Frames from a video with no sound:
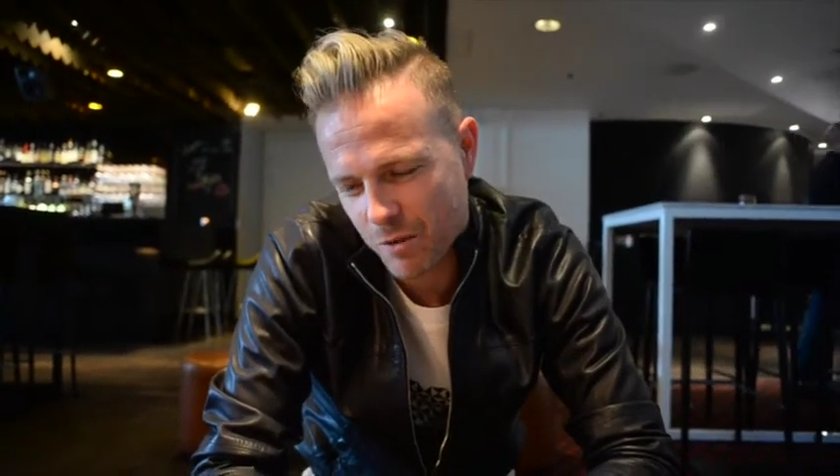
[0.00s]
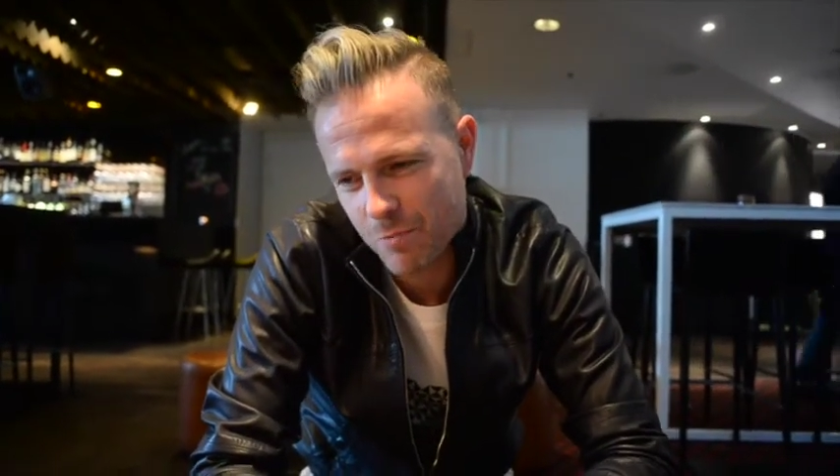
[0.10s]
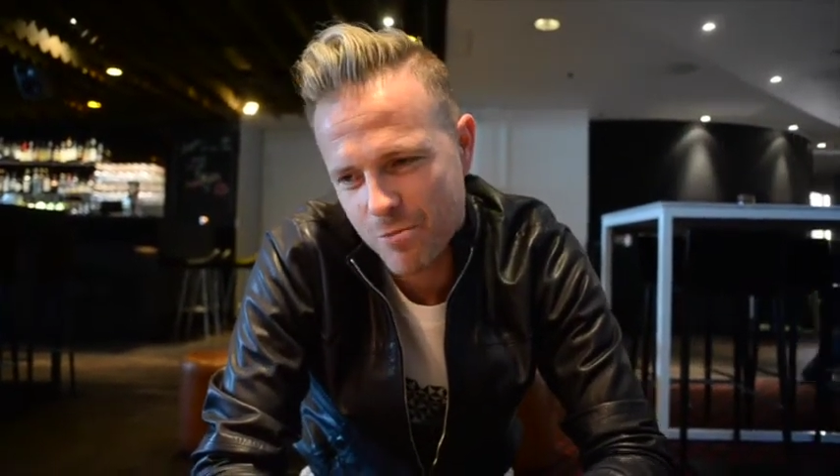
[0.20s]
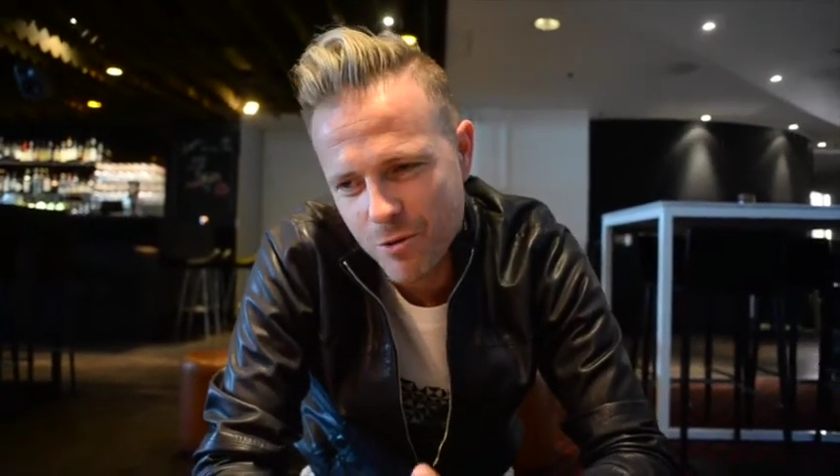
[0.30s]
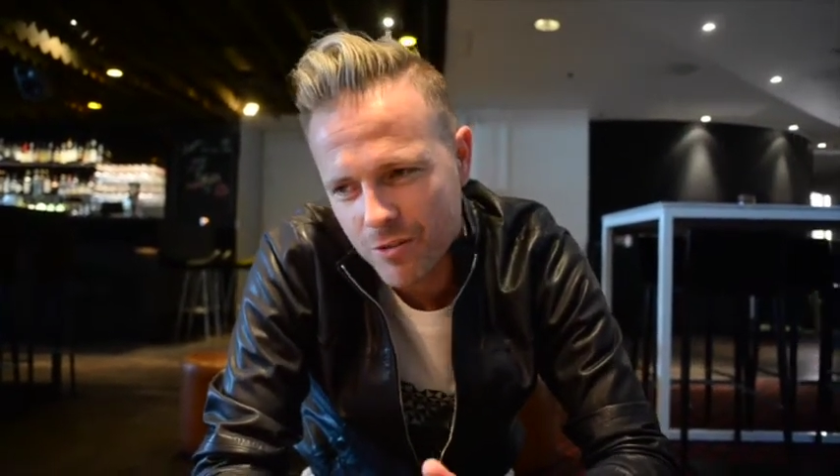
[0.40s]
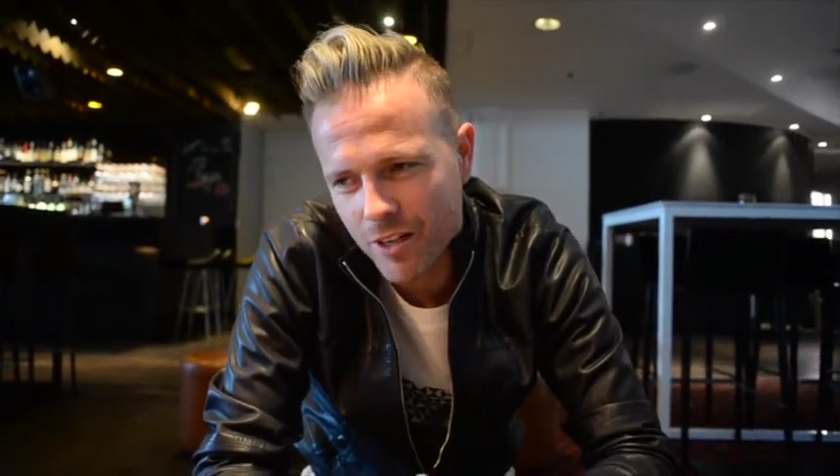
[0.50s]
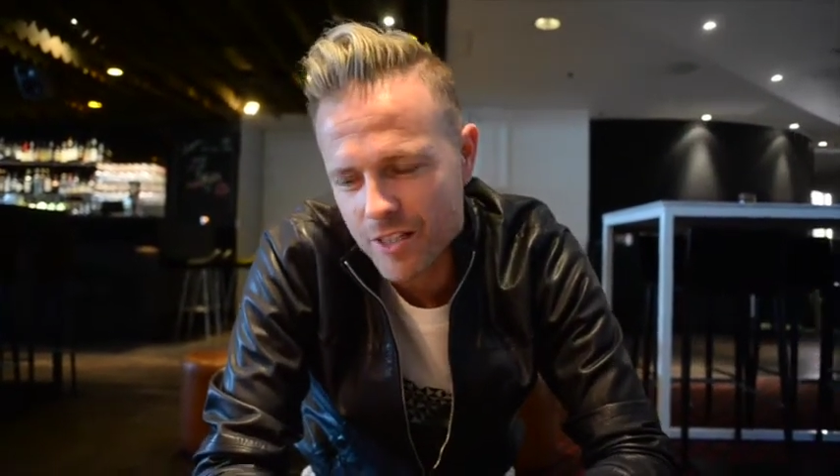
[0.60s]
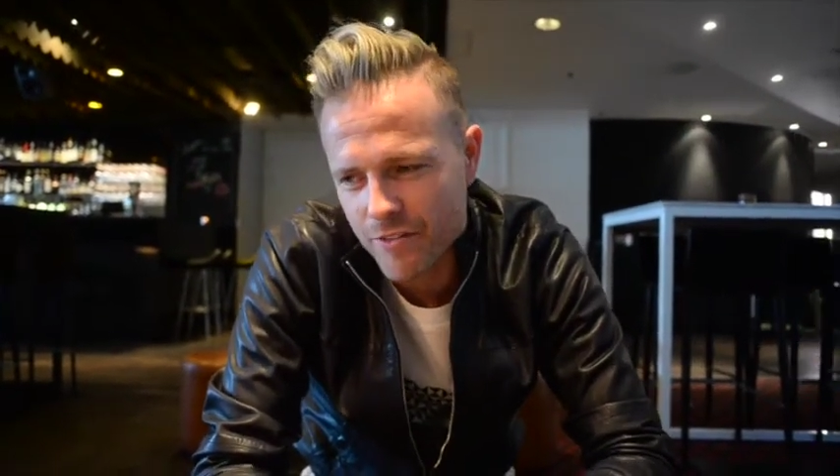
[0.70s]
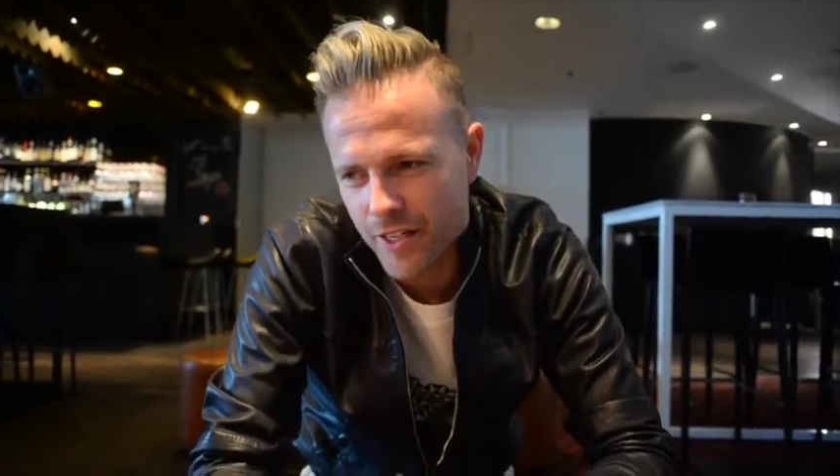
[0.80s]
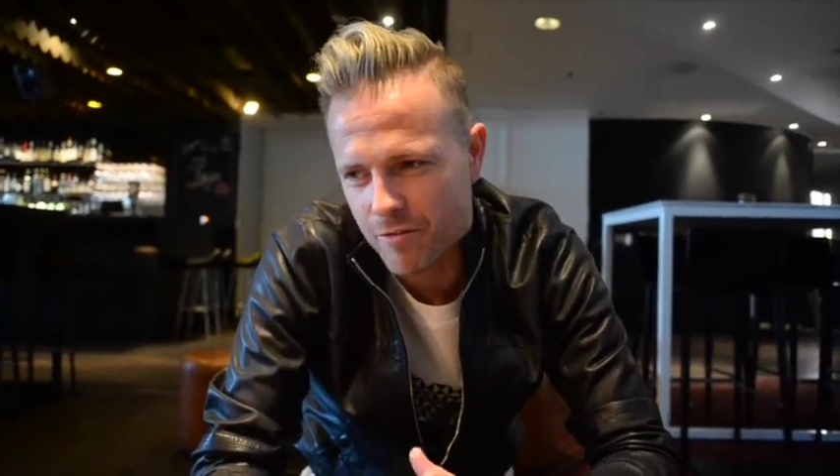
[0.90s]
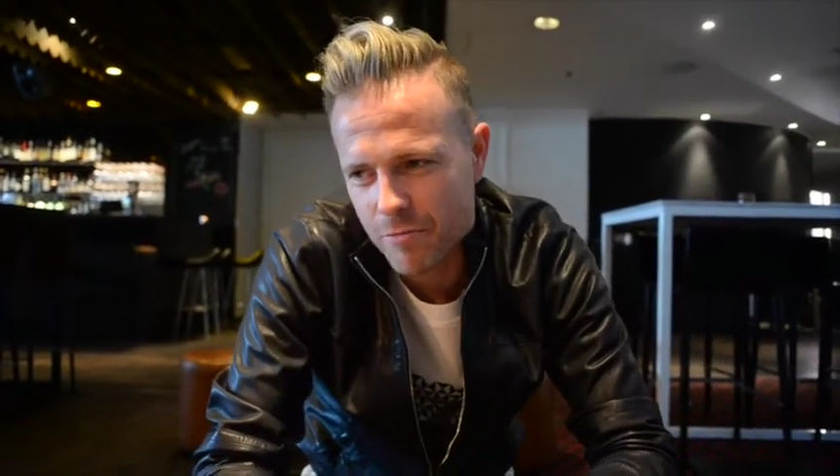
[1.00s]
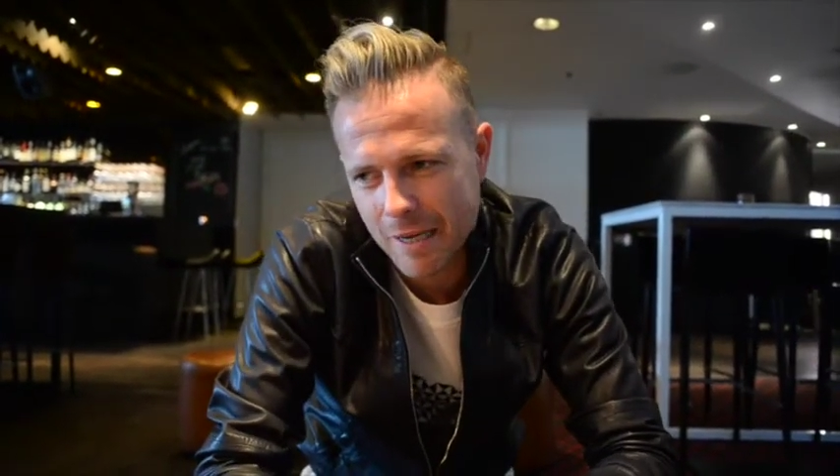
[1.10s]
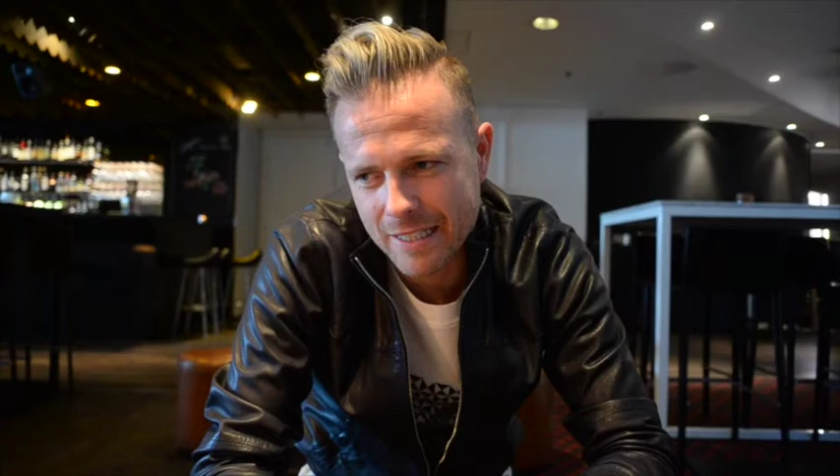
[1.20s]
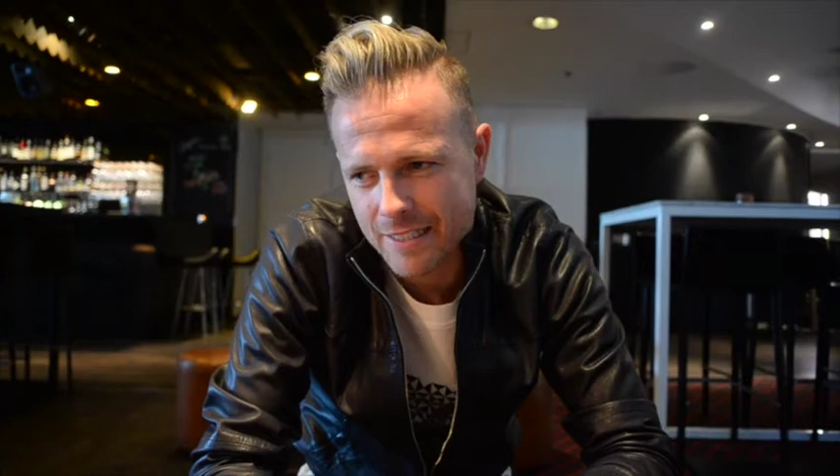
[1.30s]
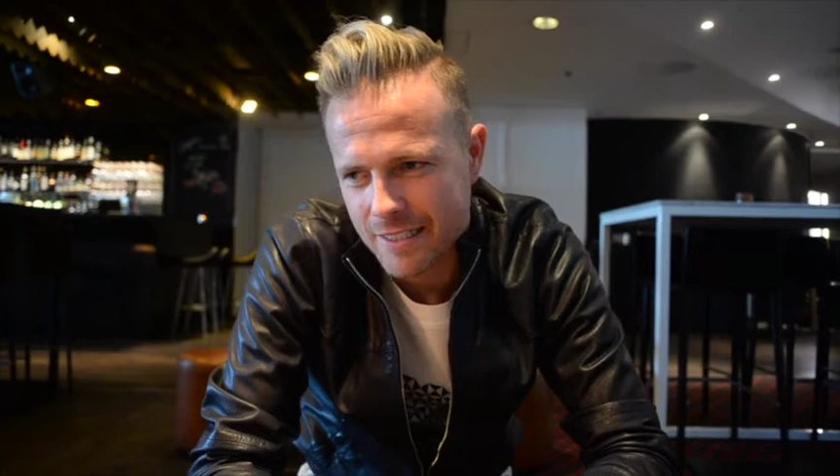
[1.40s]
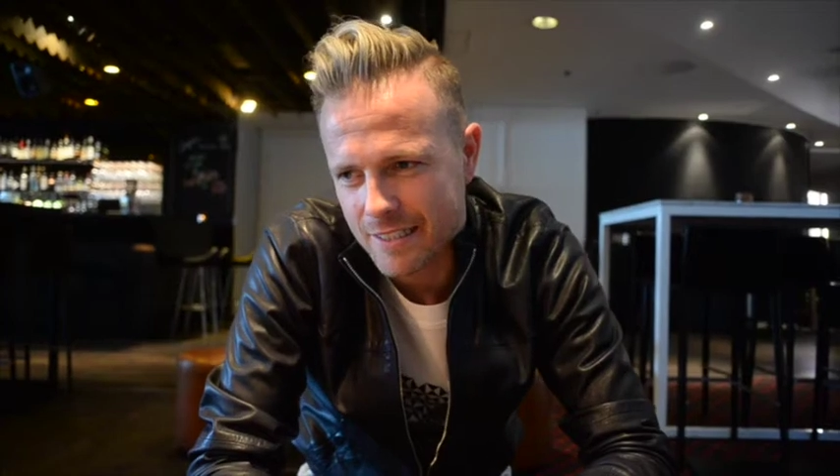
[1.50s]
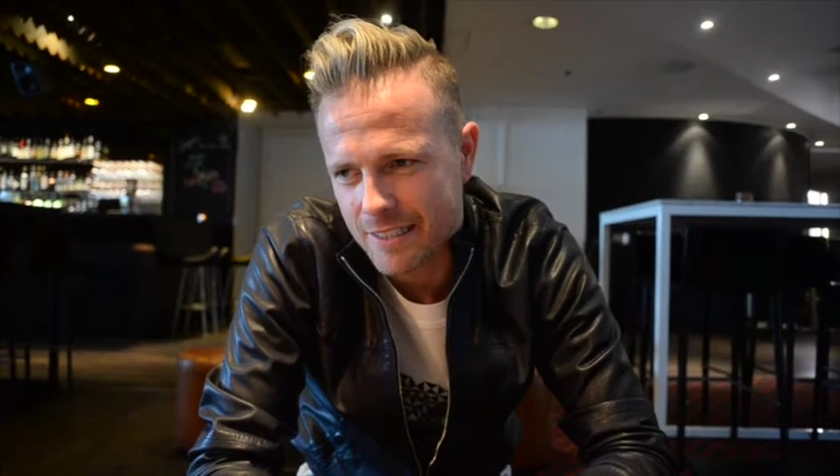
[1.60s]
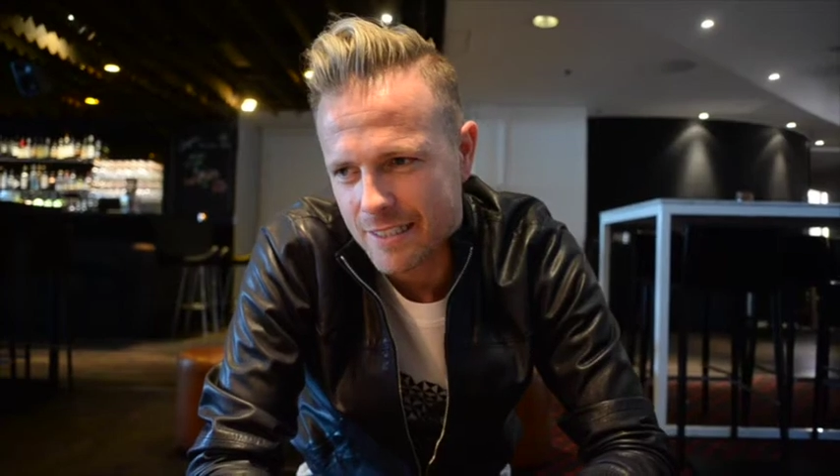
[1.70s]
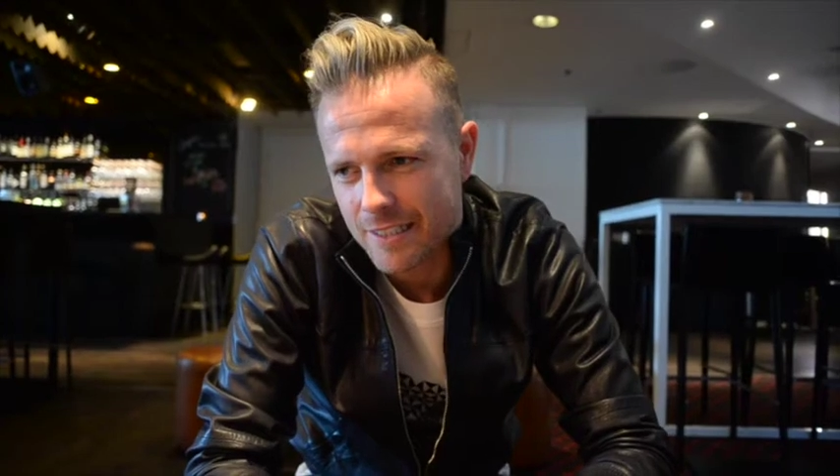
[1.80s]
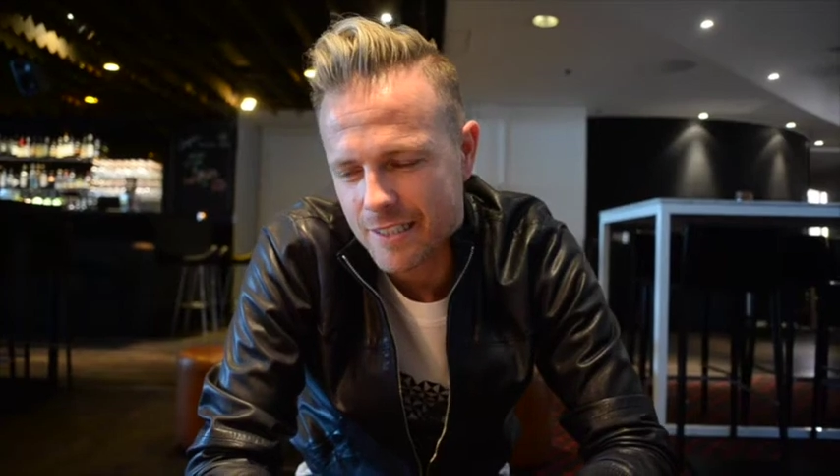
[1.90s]
Moonlight is very romantic, isn't
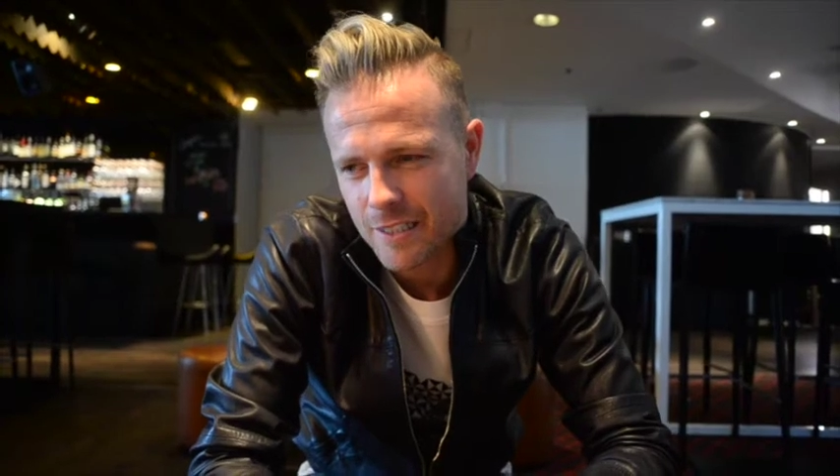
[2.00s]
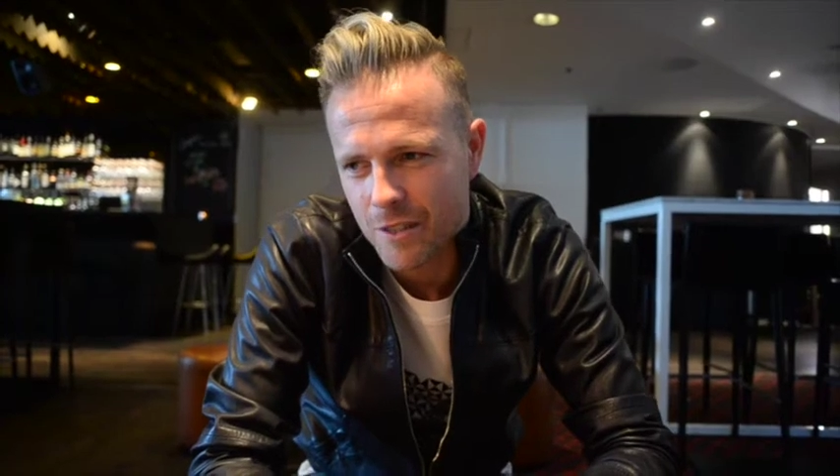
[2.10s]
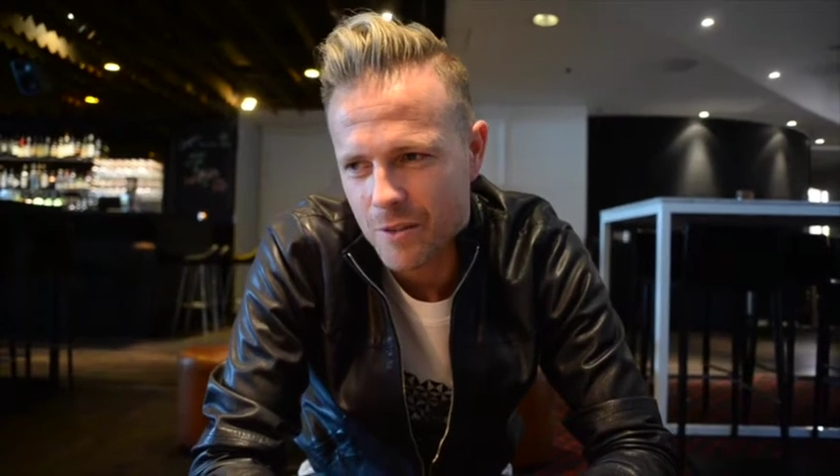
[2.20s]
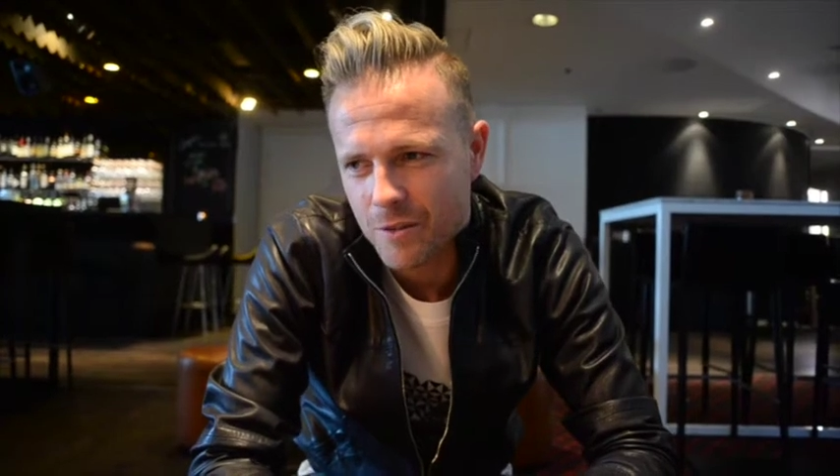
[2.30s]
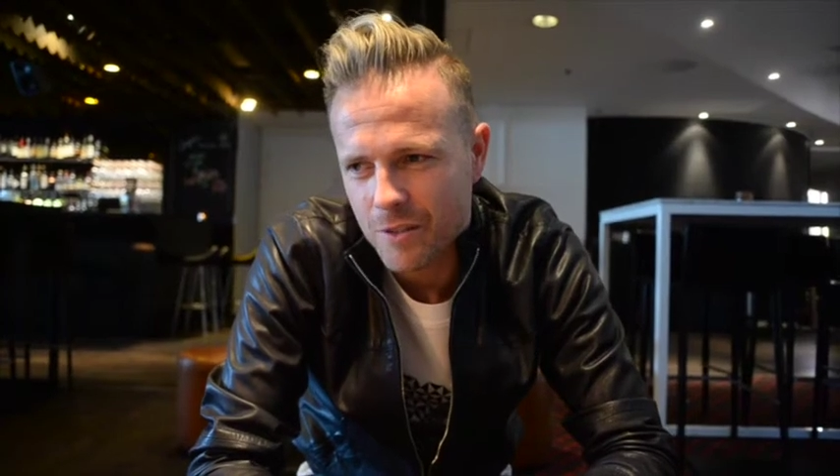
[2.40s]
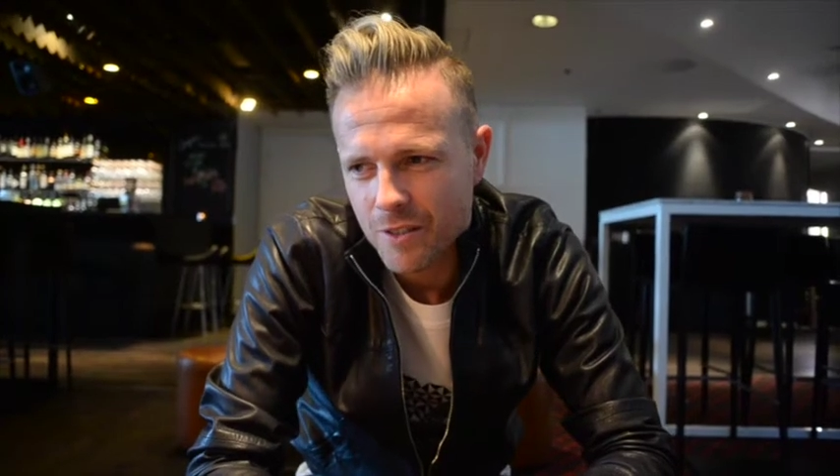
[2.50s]
it? So,